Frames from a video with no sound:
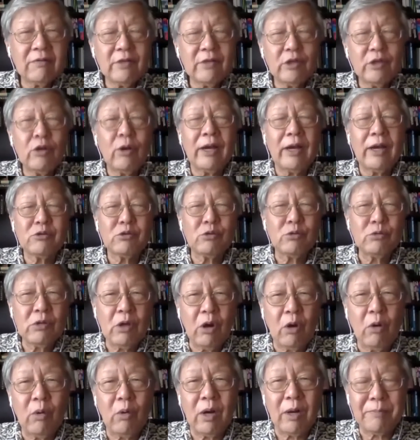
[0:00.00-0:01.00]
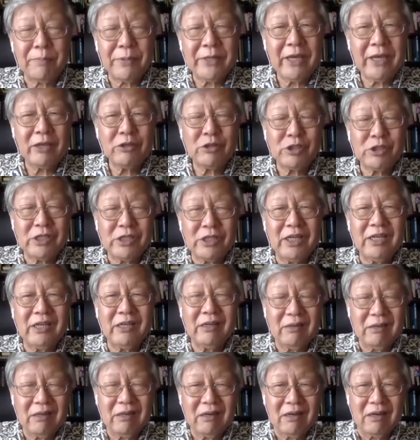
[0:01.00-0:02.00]
you know, as you know, a PhD
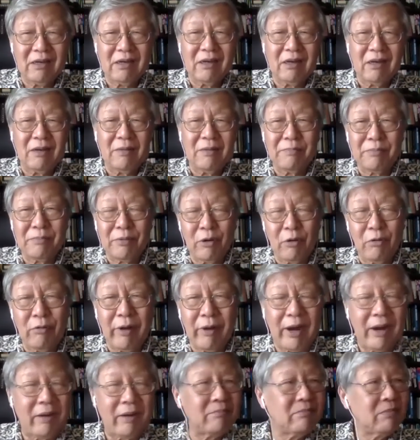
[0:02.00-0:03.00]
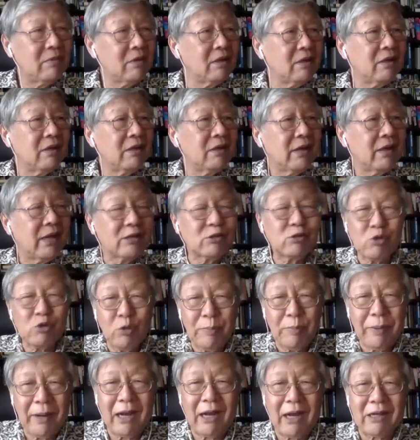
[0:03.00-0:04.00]
program has two
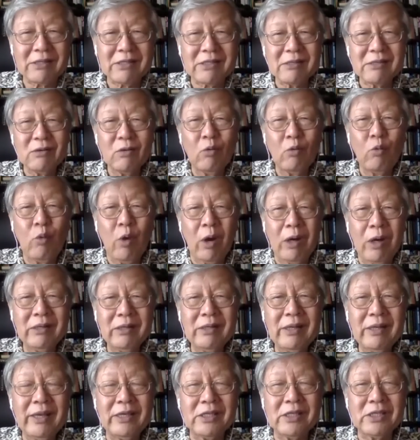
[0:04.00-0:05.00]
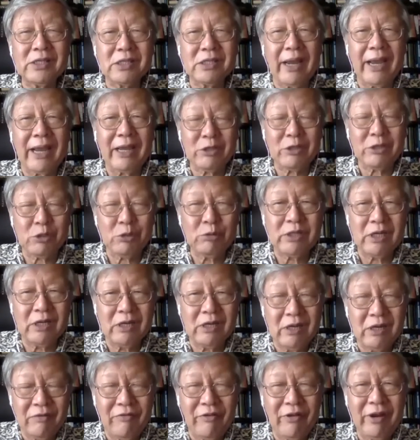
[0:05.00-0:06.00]
parts. One is the actual
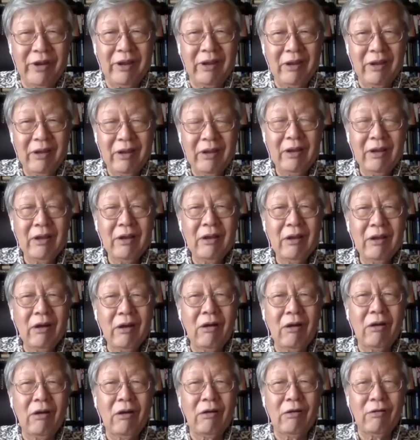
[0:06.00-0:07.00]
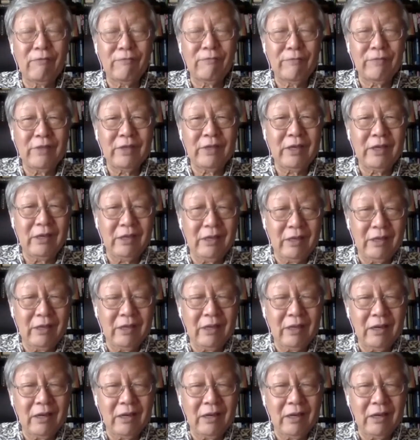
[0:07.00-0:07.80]
delivery of the